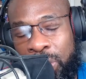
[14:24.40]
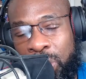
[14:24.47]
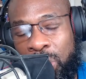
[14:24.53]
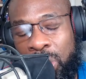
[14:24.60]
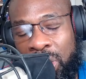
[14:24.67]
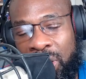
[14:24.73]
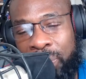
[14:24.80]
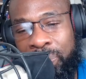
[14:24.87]
do
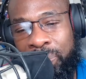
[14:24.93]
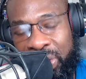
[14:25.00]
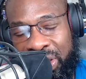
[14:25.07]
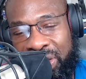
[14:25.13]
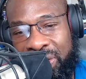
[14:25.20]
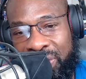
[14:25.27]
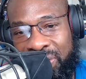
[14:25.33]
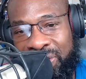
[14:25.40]
look
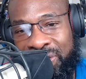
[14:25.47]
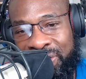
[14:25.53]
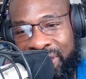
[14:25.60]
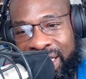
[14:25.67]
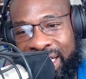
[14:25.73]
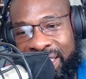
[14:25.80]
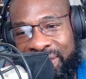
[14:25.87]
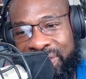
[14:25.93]
pretty cool,
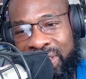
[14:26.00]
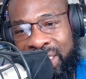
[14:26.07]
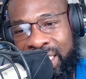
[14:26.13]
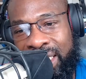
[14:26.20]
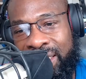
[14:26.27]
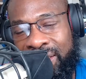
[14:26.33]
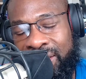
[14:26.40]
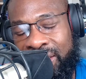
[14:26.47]
right? With
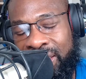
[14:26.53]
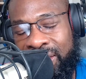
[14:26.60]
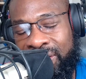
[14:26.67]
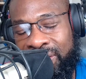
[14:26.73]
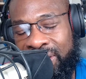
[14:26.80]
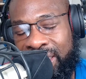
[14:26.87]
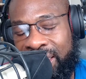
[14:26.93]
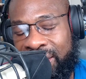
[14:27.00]
that, you
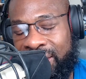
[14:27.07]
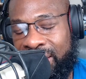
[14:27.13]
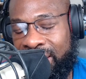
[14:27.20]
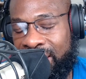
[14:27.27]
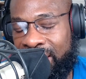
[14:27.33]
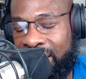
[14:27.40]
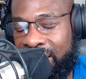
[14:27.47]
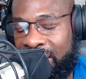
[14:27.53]
know that
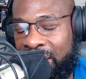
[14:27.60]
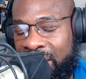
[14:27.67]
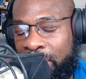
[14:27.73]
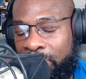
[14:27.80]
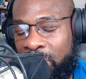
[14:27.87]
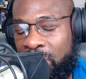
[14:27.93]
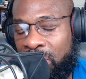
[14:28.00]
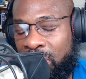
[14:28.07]
uh,
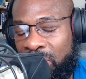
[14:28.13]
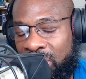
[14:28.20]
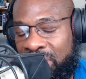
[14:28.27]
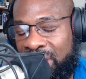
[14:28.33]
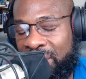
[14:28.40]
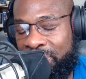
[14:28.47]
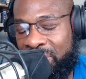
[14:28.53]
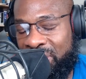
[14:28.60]
typical
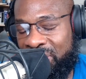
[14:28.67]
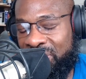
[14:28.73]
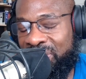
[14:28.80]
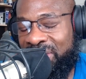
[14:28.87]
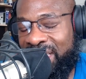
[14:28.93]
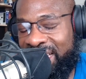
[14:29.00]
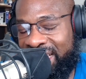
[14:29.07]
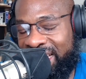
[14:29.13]
Asus.
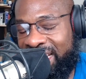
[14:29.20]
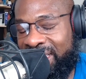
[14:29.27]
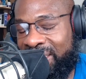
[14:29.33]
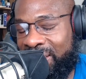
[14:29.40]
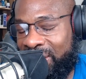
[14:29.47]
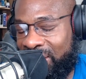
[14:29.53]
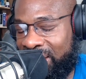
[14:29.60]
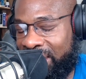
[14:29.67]
CPU, yeah. yeah,
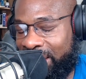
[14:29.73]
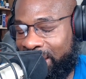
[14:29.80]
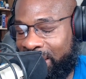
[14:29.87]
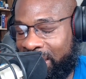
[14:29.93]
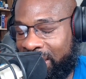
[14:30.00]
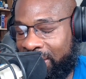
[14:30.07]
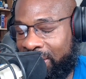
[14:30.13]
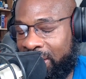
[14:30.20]
Asus,
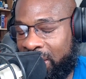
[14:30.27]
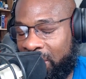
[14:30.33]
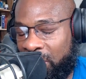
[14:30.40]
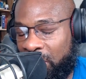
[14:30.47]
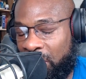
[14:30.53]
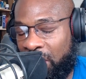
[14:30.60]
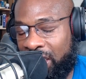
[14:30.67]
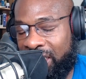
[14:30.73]
eh, you
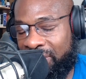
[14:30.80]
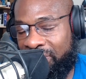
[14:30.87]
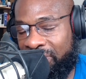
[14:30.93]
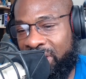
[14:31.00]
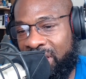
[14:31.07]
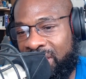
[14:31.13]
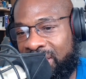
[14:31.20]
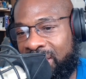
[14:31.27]
know look and
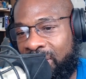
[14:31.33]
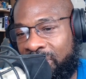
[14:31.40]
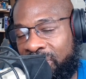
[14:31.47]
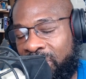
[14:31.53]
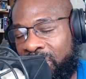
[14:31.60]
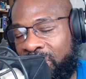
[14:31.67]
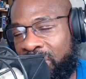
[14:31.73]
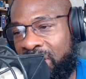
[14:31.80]
feel. So
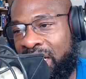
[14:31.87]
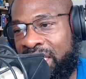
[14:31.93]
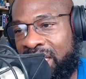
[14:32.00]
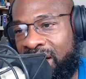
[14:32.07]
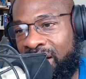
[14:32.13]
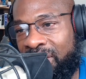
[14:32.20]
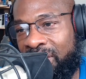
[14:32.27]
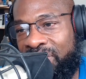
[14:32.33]
for a
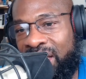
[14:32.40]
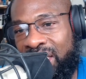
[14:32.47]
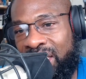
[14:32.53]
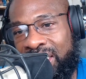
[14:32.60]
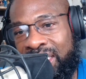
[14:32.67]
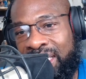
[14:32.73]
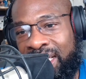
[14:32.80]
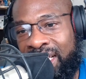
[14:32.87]
younger
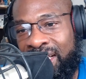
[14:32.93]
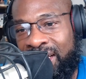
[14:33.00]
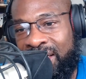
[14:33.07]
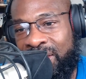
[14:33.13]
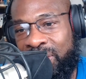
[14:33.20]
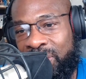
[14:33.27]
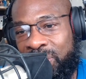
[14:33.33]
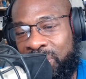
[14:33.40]
fella
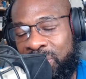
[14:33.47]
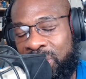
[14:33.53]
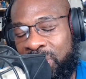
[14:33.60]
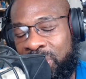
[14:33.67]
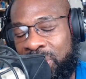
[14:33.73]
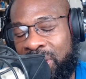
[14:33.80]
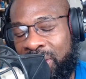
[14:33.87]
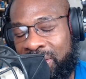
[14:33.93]
who
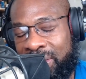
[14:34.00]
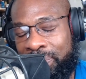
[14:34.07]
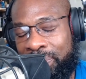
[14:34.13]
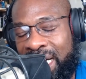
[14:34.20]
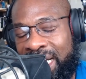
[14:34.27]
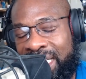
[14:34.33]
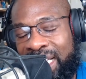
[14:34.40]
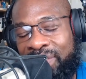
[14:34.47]
who doesn't
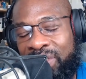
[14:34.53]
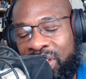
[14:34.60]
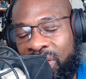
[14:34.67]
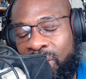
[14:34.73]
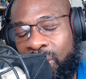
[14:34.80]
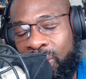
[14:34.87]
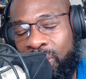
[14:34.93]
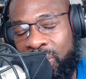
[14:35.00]
mind having
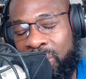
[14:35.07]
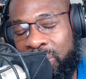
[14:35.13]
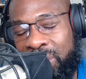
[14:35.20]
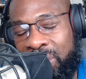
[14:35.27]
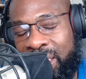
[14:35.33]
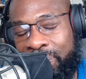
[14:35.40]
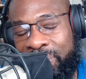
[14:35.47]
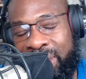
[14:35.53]
their whole
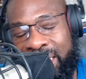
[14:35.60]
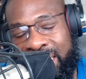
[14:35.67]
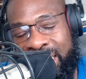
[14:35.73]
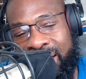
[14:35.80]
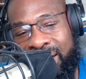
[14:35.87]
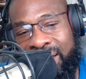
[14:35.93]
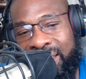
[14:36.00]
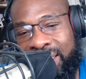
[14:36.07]
room lit up in
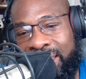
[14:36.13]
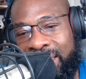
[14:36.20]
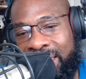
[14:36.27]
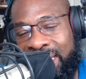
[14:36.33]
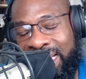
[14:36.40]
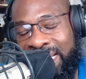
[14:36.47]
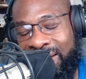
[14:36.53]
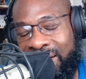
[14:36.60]
neon,
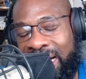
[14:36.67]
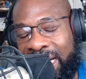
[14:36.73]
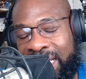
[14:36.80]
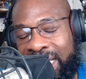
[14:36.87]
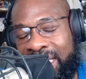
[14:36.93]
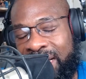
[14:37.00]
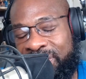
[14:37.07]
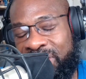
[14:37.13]
you know I
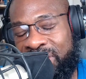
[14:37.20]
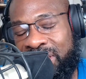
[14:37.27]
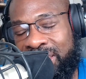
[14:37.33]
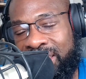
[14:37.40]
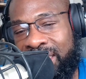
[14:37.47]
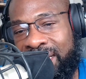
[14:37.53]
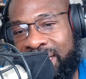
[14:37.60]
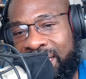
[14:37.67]
could definitely
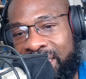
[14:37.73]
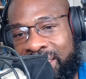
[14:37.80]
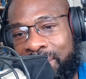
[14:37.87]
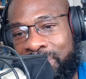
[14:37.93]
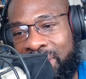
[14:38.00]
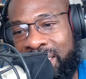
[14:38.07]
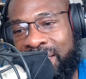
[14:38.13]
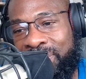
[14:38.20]
see that as
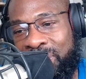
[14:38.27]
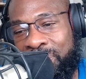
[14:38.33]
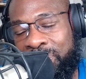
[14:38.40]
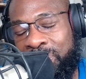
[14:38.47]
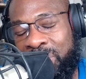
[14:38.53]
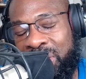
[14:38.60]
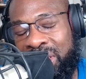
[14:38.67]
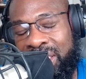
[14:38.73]
something that was
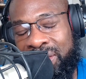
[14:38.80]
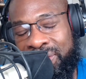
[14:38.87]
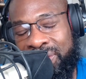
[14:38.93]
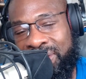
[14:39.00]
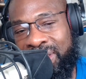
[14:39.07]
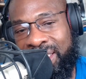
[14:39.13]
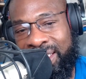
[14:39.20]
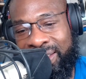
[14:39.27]
pretty
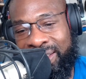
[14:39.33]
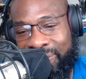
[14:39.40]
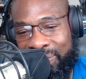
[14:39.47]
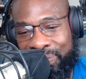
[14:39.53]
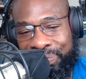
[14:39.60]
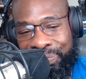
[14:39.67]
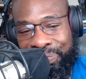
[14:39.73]
interesting.